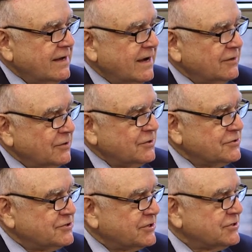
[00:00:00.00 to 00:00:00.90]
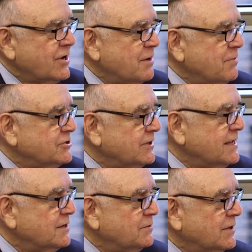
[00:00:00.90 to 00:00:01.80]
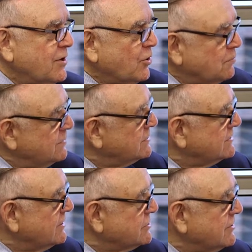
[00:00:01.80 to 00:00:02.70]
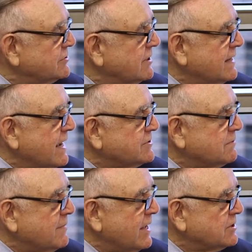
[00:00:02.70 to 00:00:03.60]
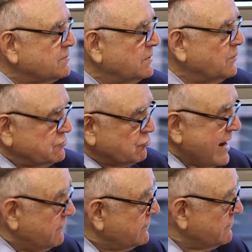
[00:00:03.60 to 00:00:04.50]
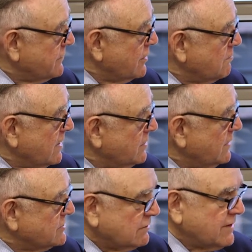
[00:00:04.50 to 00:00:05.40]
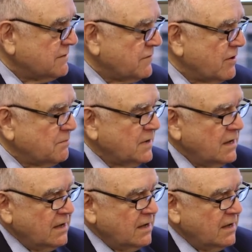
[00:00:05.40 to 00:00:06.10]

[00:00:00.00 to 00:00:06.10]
I learned six or nine months later what Goldman's interest in asset management was right for the firm, by the way, it's a great firm,